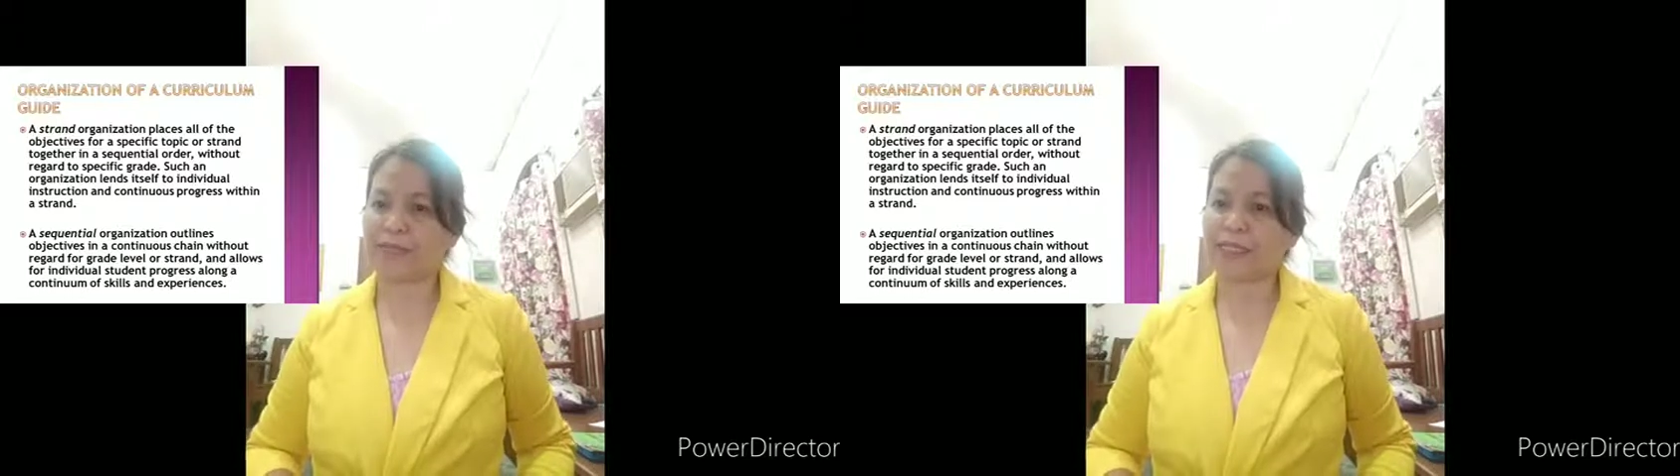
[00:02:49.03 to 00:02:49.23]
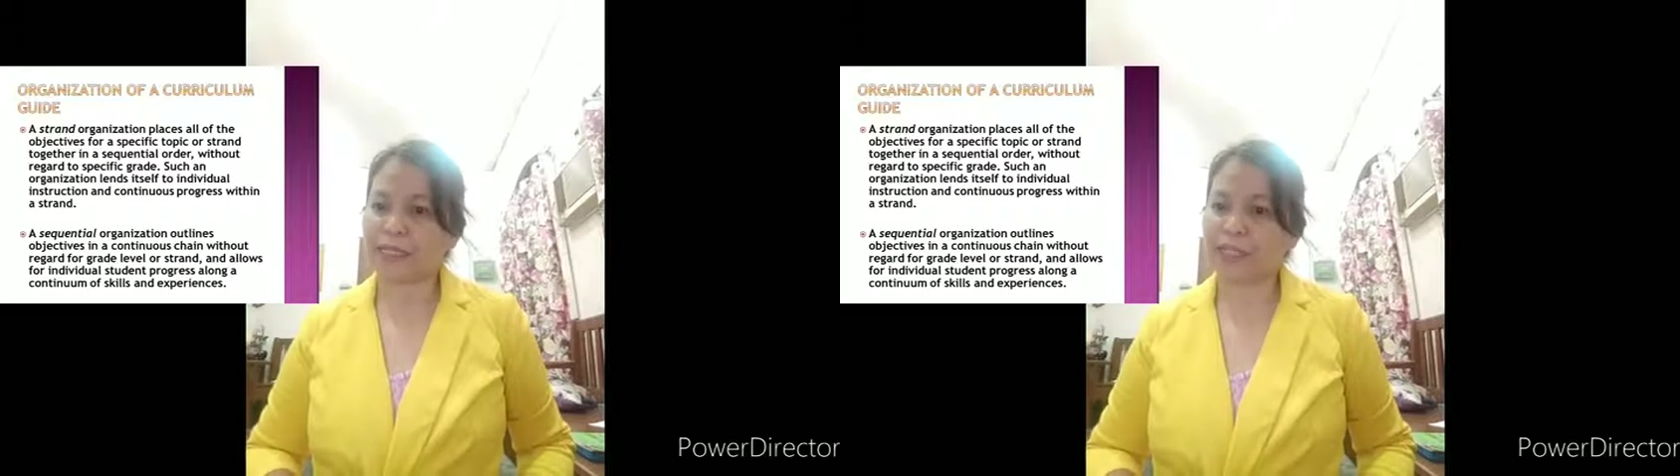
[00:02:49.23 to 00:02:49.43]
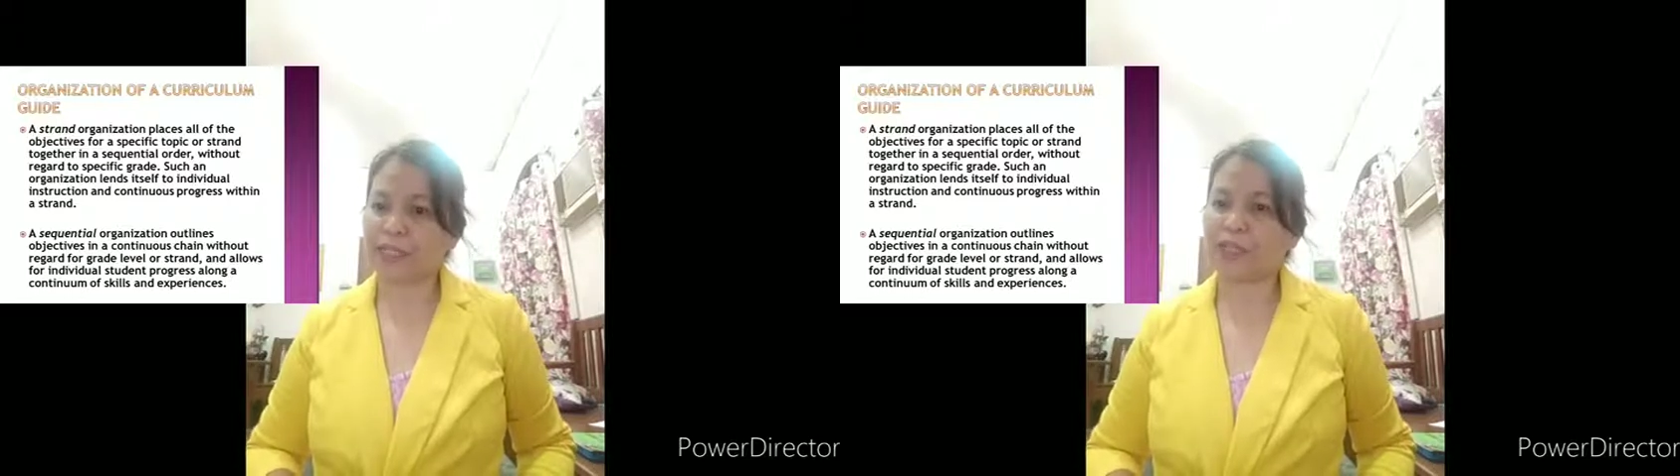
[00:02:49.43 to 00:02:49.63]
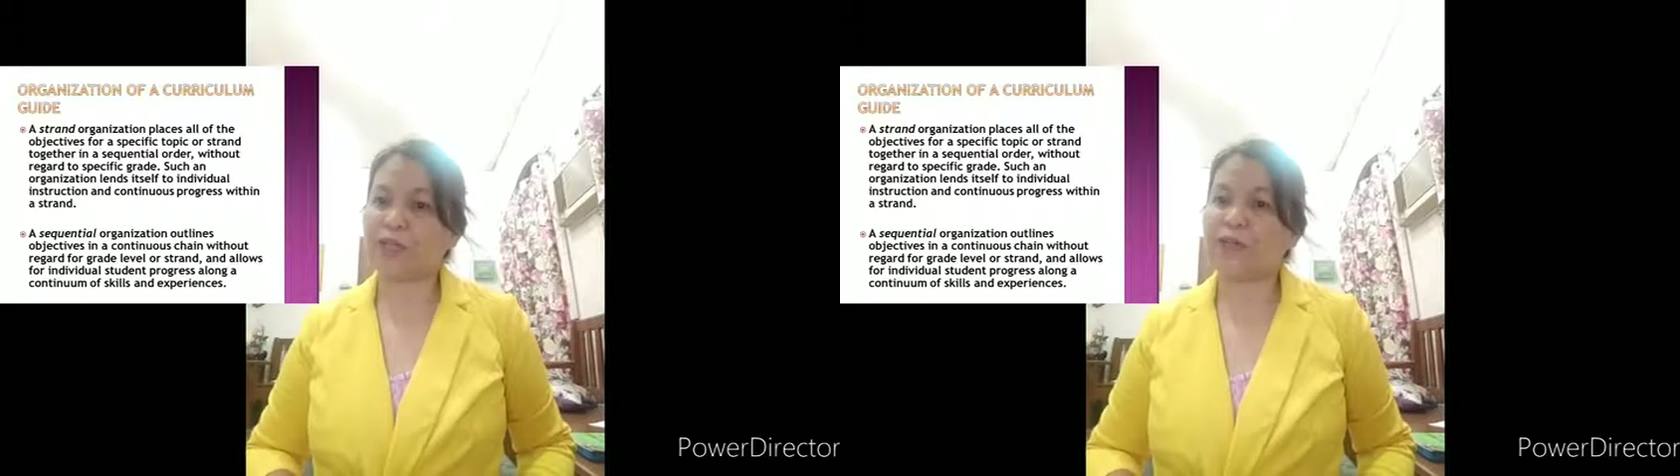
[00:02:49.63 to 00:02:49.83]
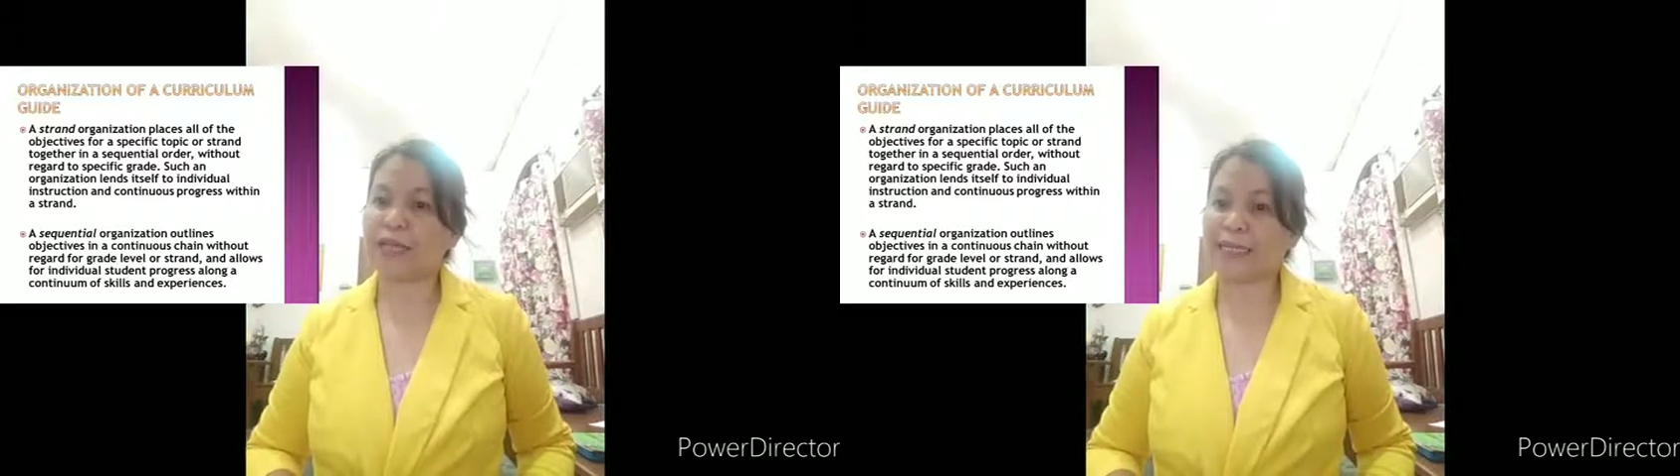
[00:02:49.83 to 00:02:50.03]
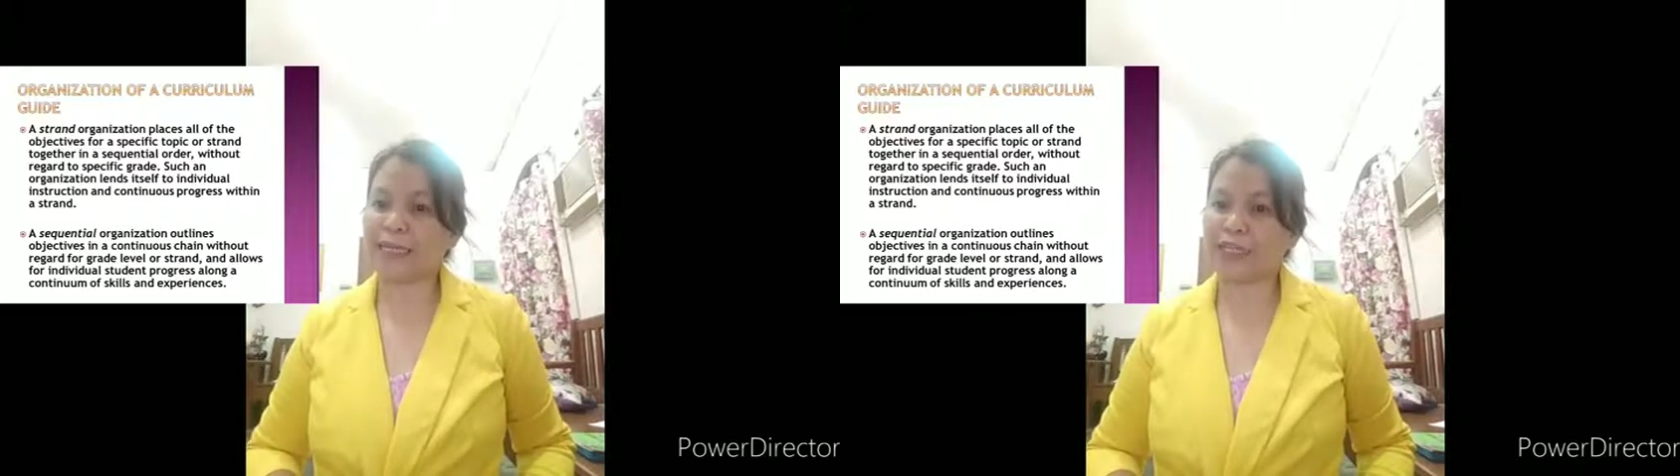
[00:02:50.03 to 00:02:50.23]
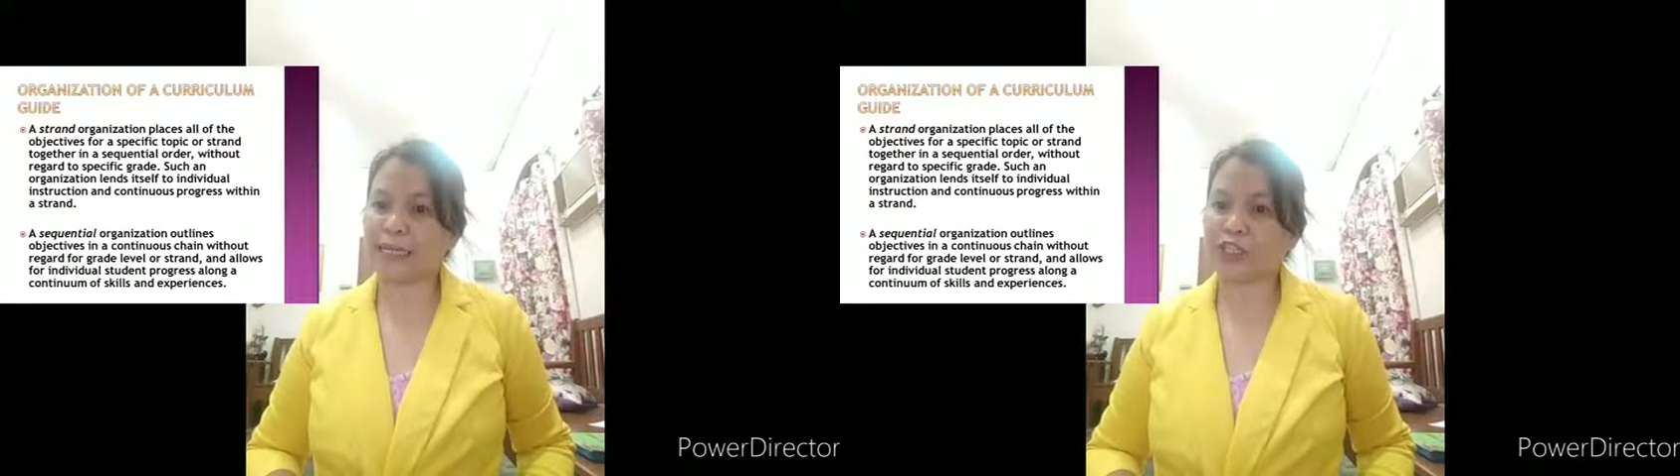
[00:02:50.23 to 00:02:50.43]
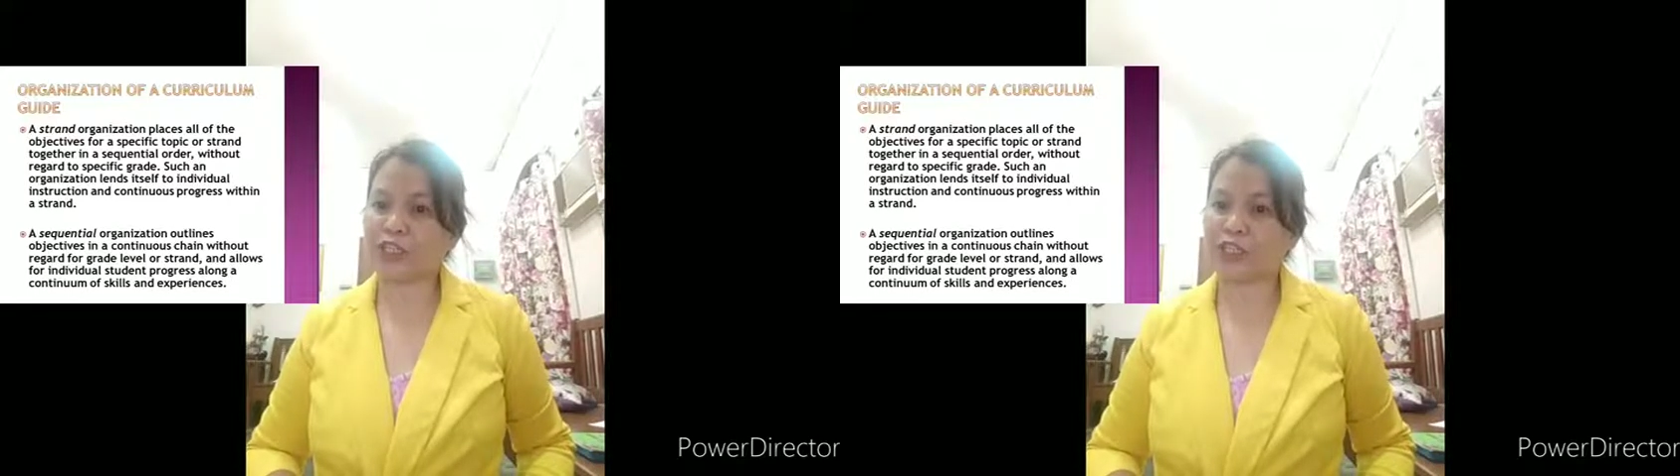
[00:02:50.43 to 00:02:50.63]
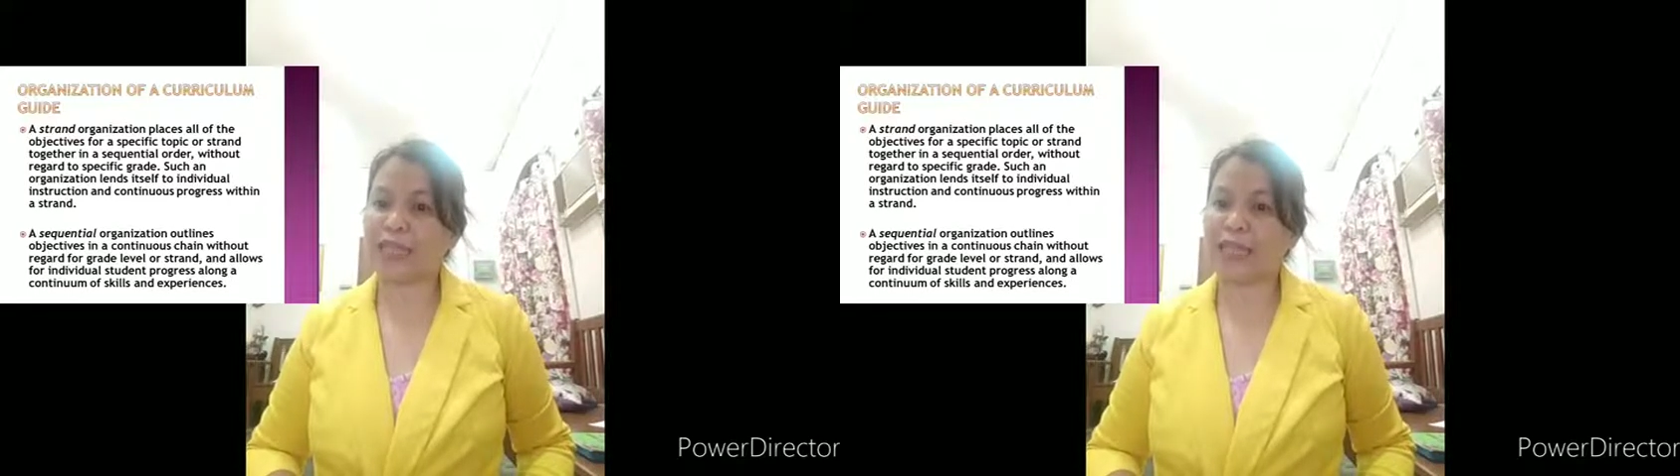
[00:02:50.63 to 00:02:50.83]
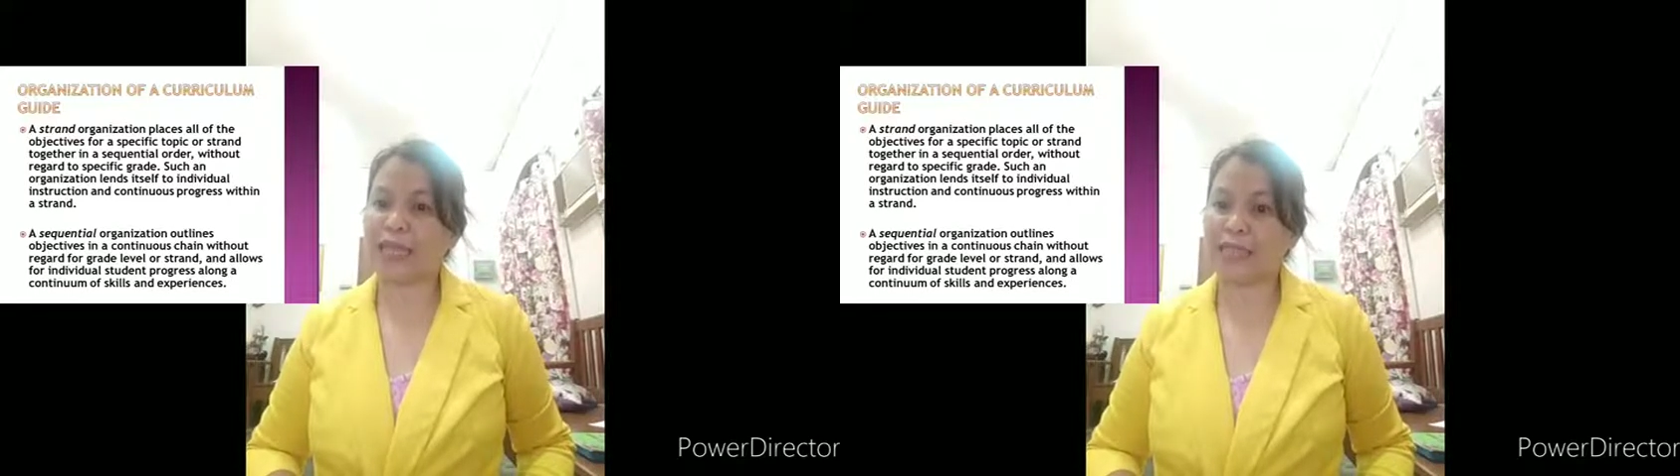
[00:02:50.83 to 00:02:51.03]
Such an
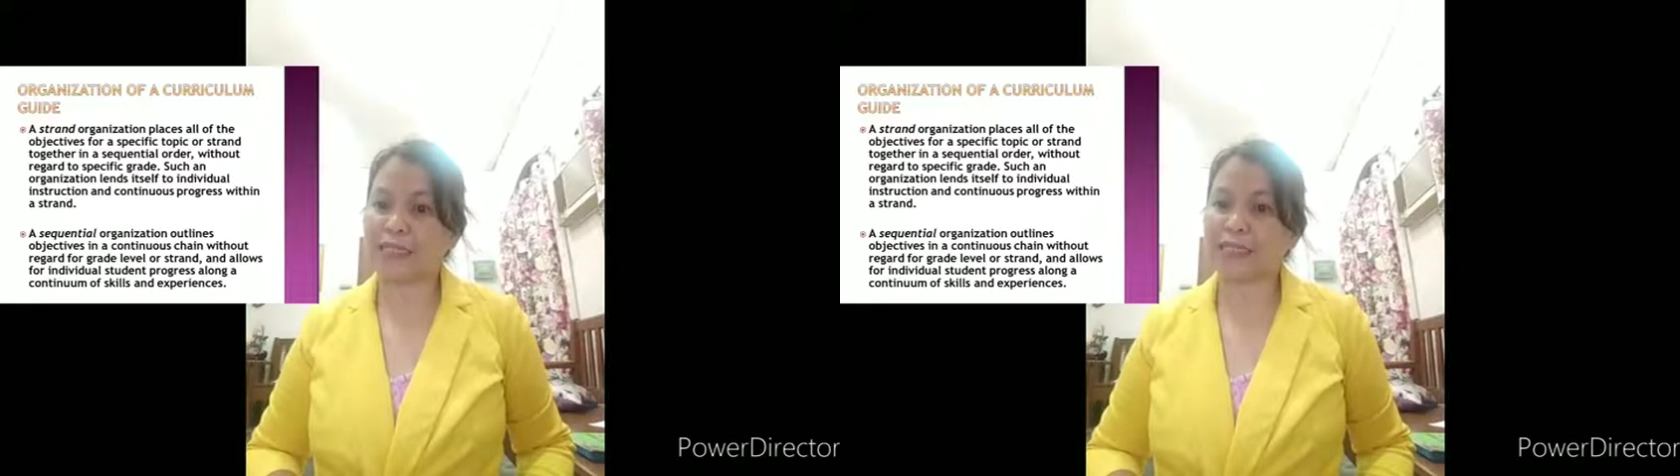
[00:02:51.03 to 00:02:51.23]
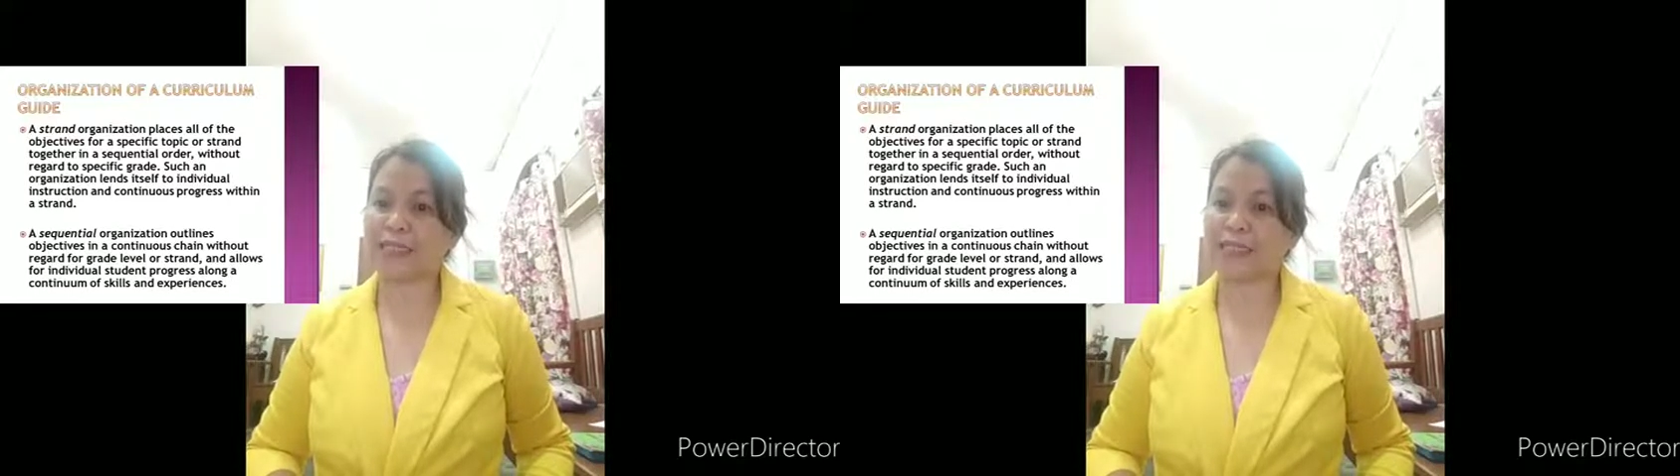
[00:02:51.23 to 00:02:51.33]
organization lends